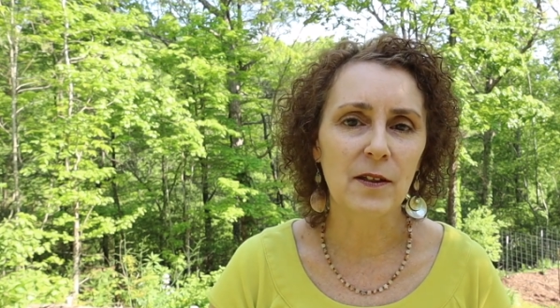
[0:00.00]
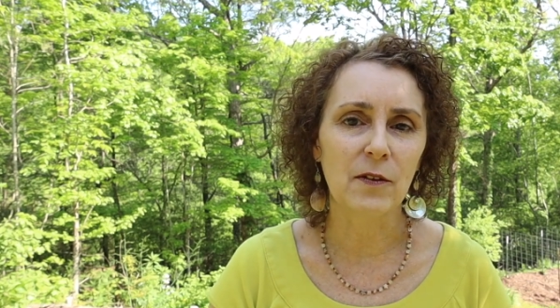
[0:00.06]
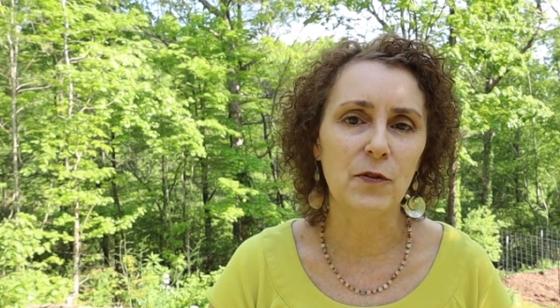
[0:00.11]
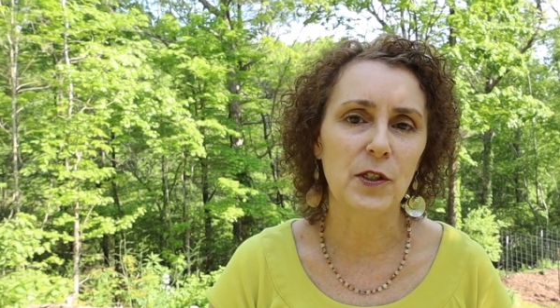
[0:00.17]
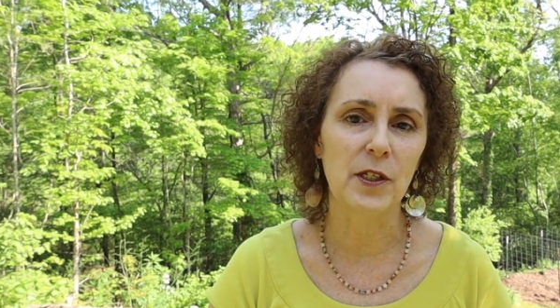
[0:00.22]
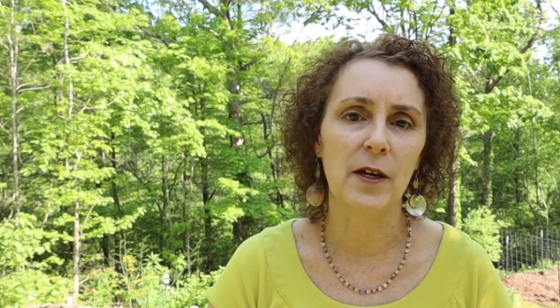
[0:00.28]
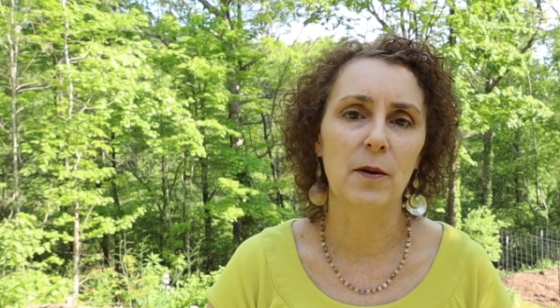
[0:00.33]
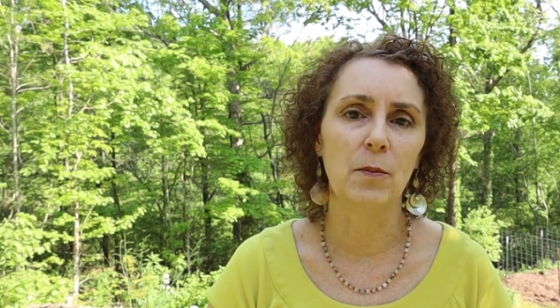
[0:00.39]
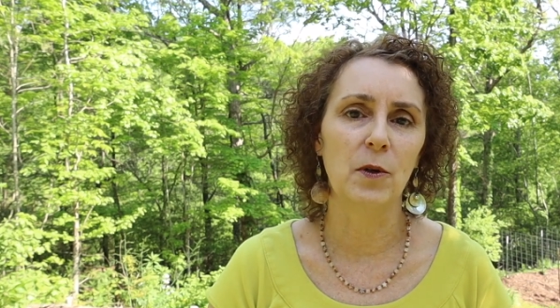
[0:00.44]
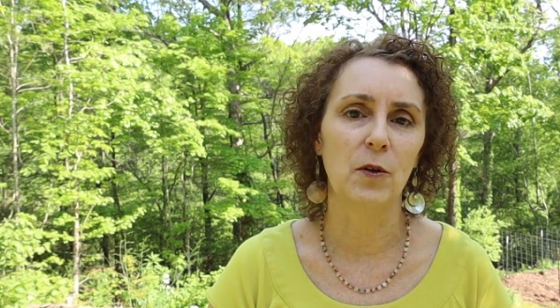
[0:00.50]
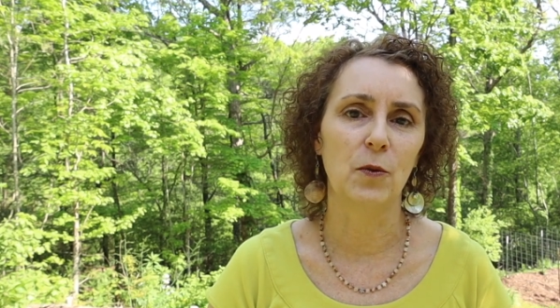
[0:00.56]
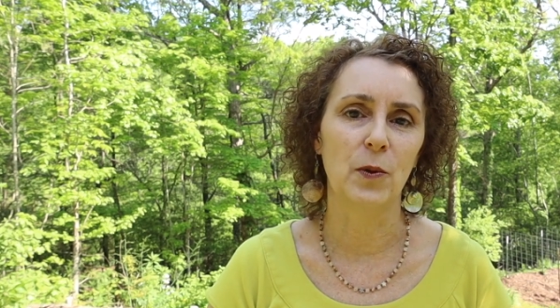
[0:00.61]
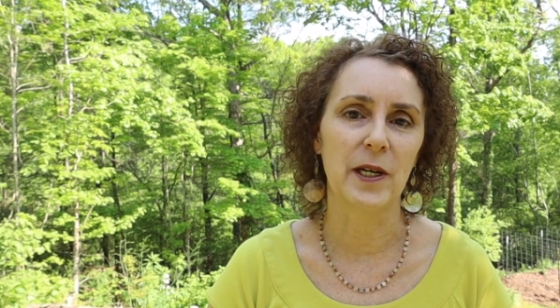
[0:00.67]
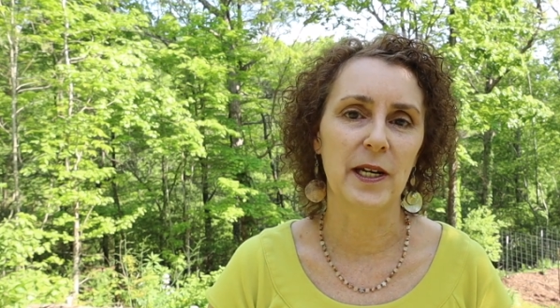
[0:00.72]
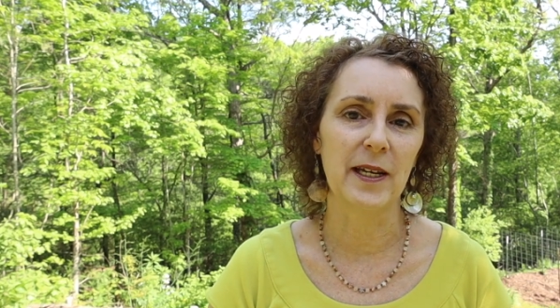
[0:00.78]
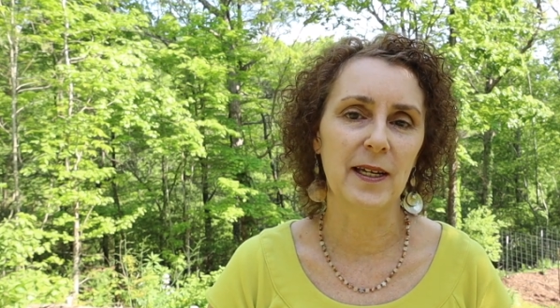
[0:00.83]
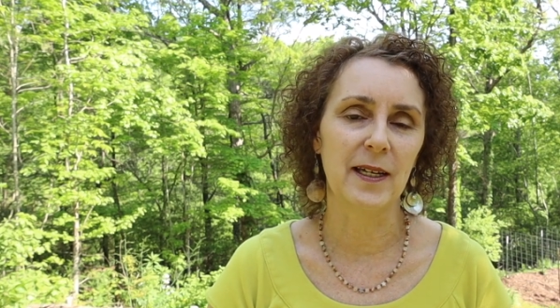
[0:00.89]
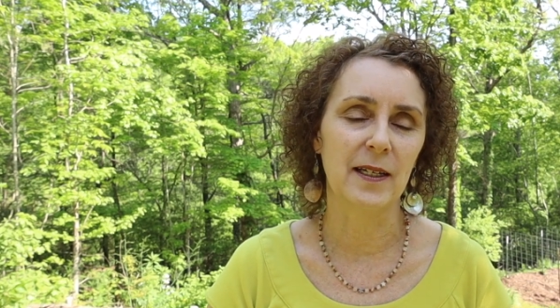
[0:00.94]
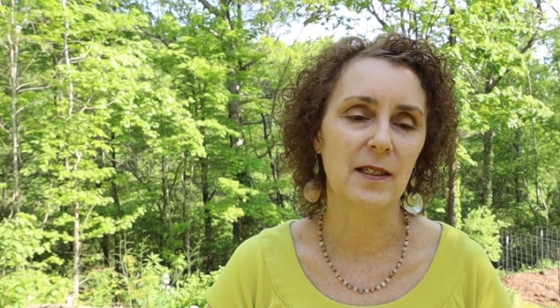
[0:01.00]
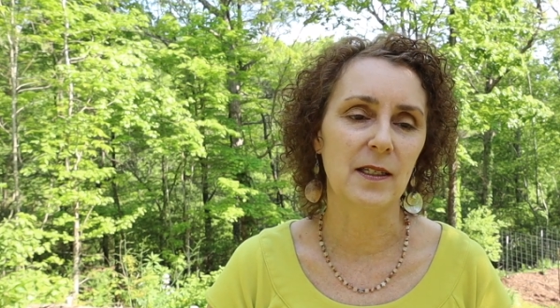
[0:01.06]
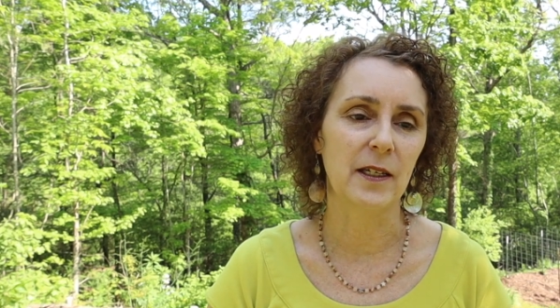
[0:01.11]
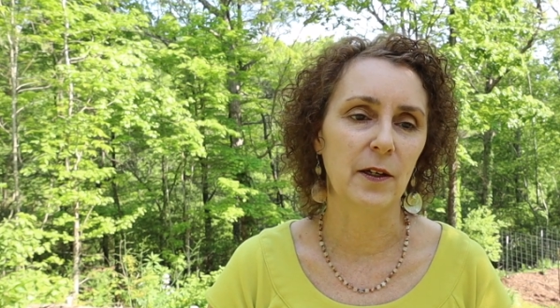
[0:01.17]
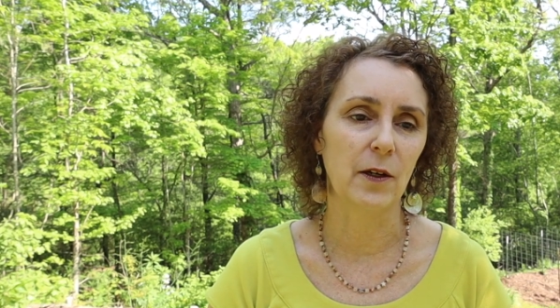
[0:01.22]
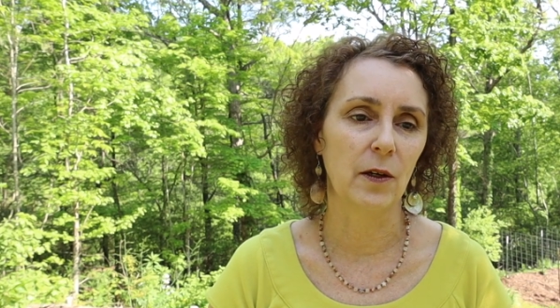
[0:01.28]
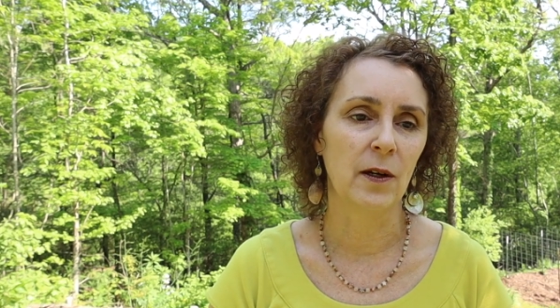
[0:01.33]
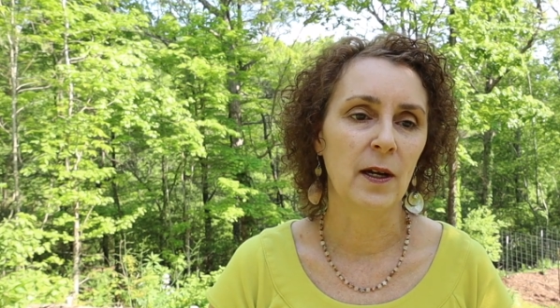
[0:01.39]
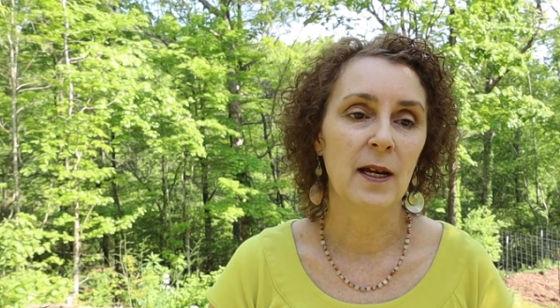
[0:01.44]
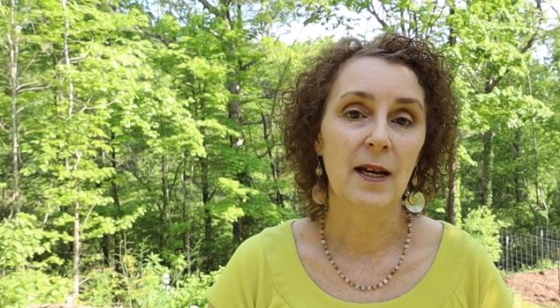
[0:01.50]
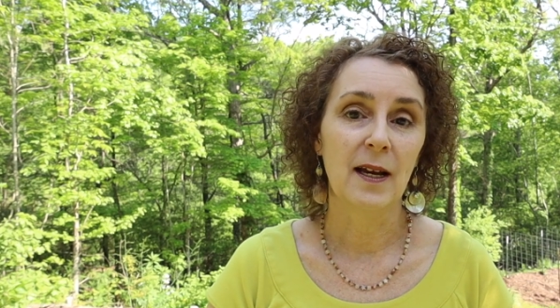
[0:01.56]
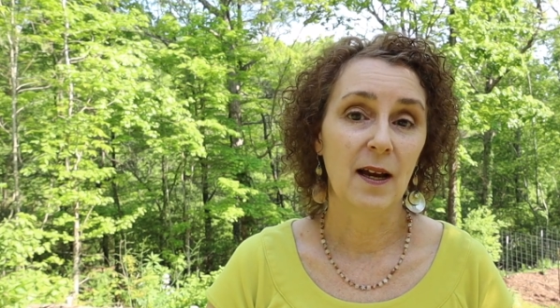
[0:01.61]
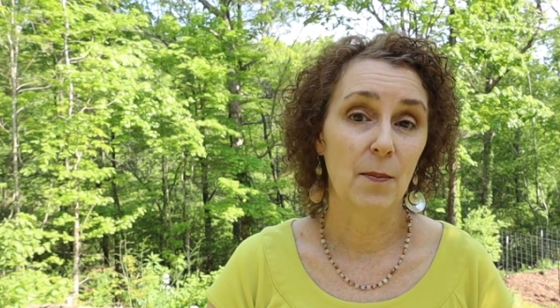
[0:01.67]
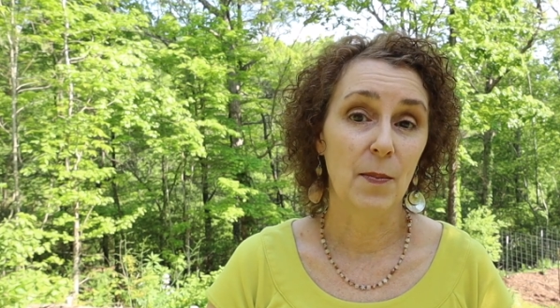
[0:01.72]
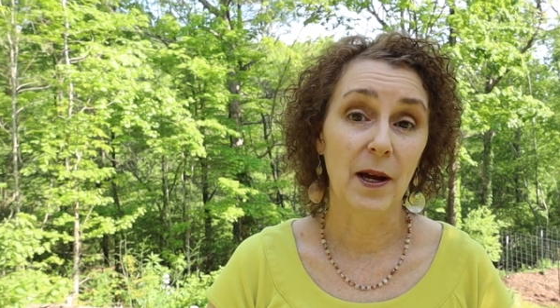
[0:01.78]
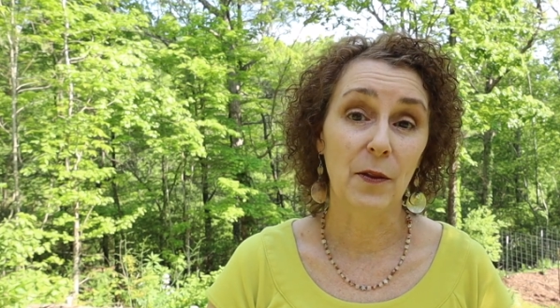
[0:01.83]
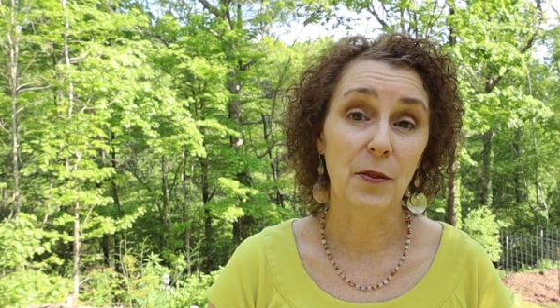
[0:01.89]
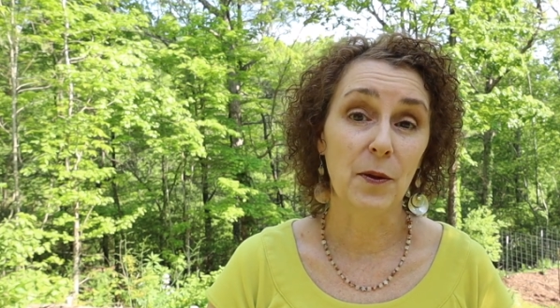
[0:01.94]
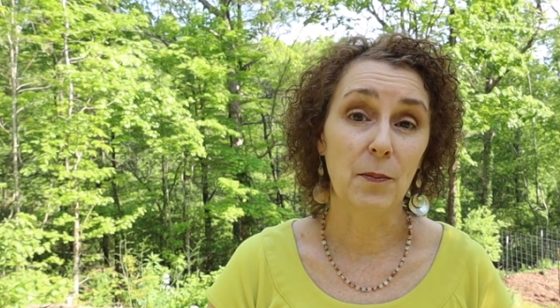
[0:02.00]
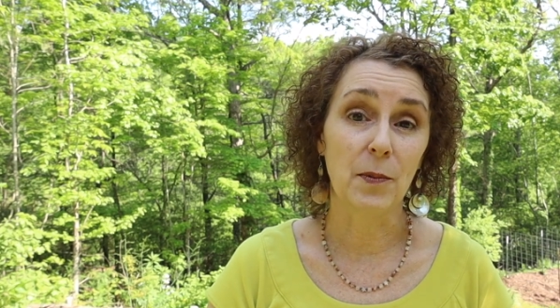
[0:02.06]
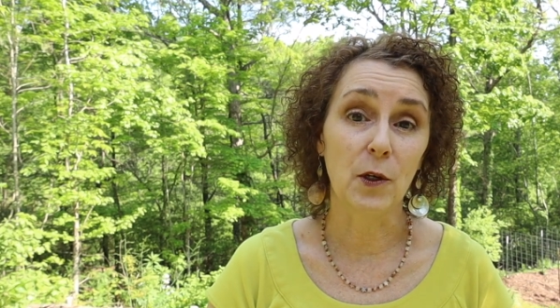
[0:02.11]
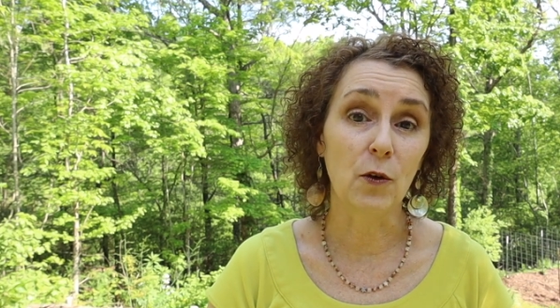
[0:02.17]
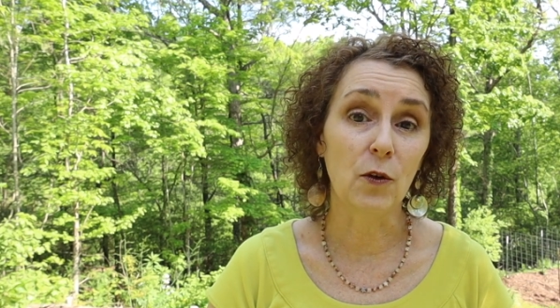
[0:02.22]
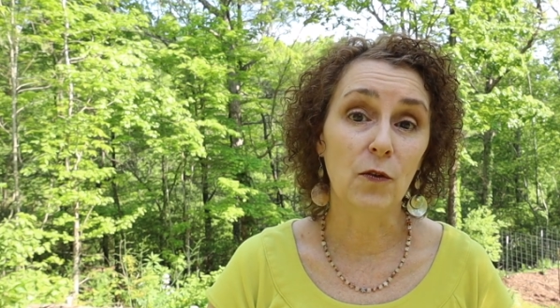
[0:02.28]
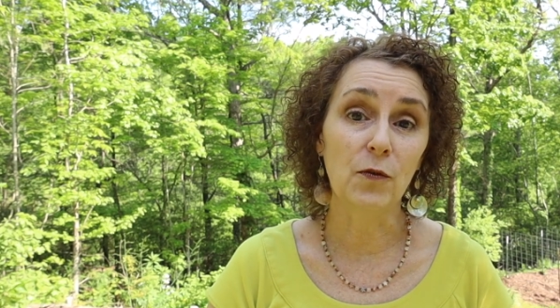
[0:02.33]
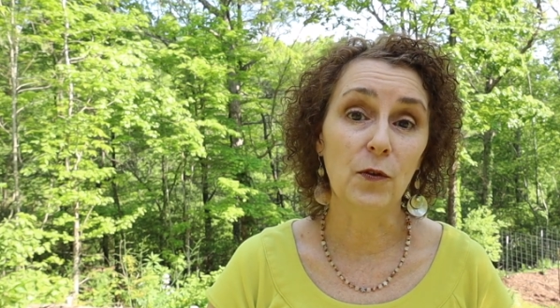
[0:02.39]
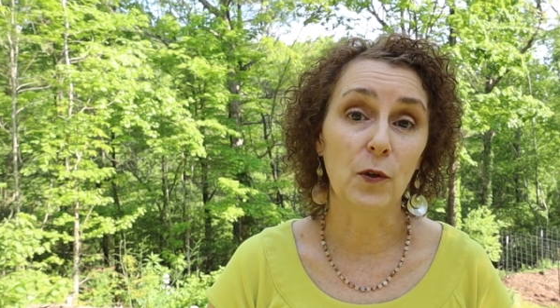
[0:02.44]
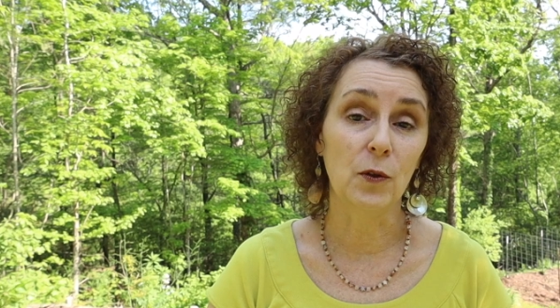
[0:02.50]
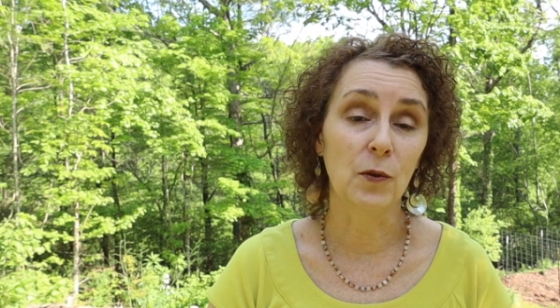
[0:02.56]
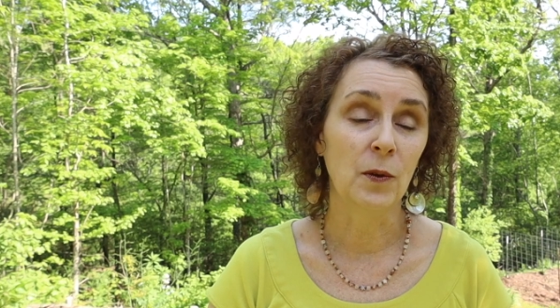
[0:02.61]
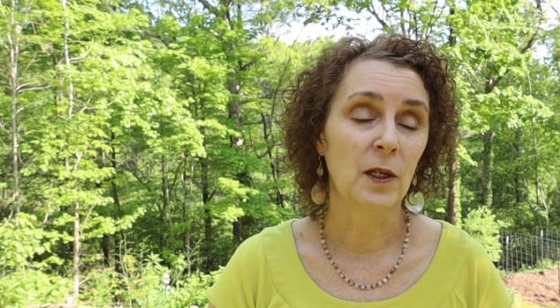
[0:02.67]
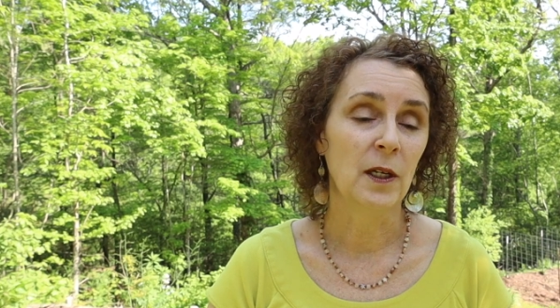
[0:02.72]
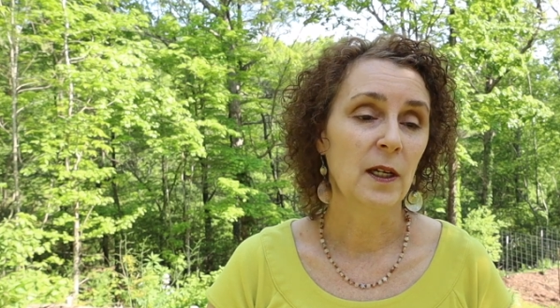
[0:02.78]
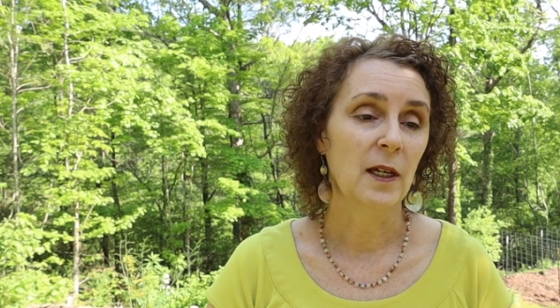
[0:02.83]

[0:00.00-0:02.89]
of summer when it gets here, about the beautiful